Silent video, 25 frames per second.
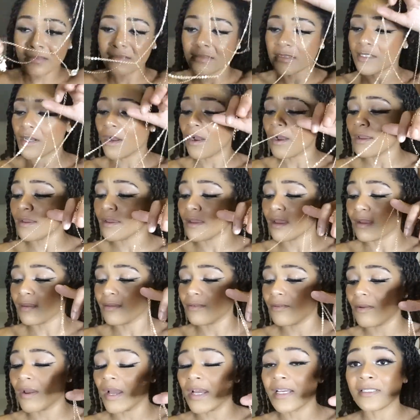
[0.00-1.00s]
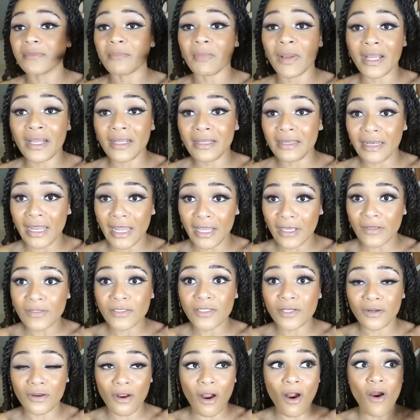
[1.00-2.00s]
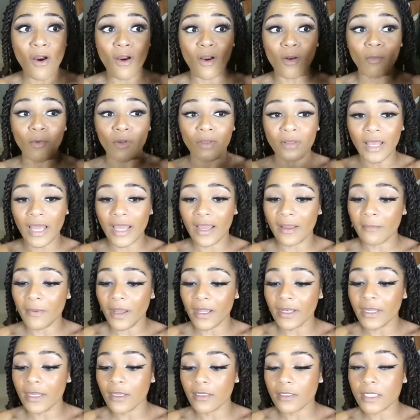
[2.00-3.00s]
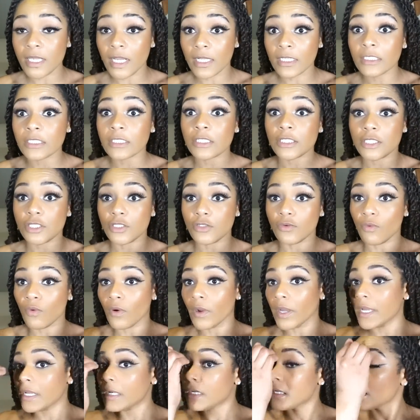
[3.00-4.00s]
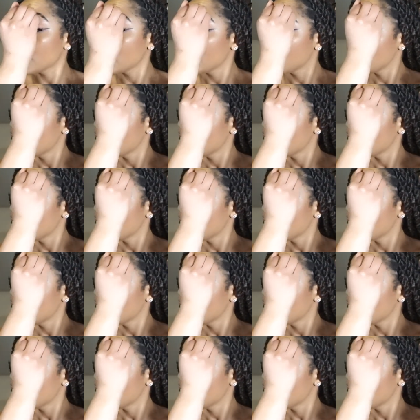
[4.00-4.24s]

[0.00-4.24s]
Sorry, you guys. My nails are horrible. Like my nails got destroyed.